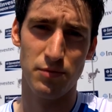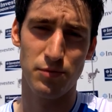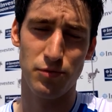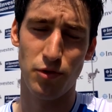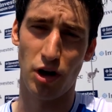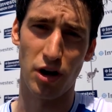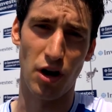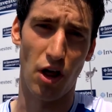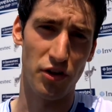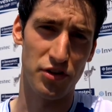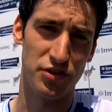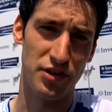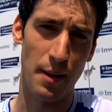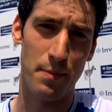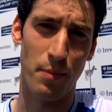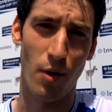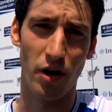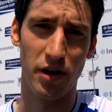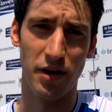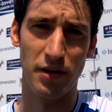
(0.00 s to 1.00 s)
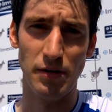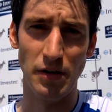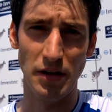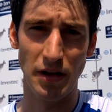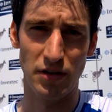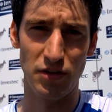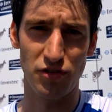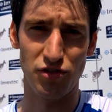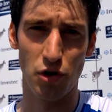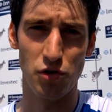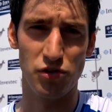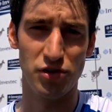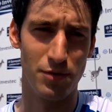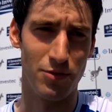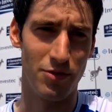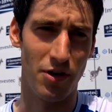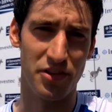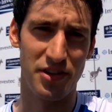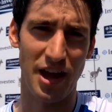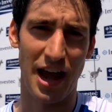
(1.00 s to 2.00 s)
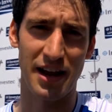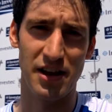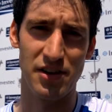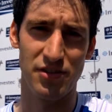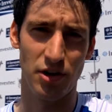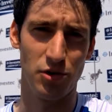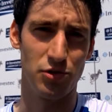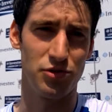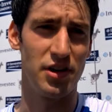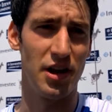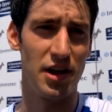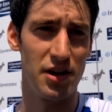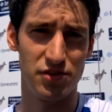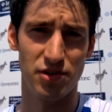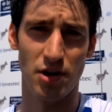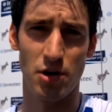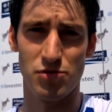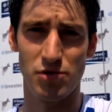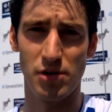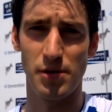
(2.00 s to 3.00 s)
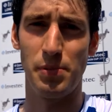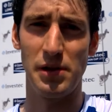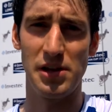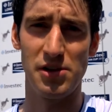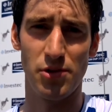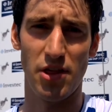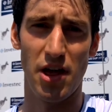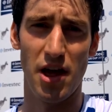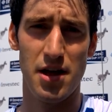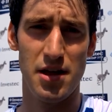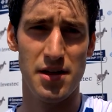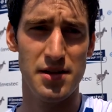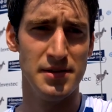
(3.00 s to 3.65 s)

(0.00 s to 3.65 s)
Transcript: took another step on and showed some of our attacking skills today. So I was really pleased with that.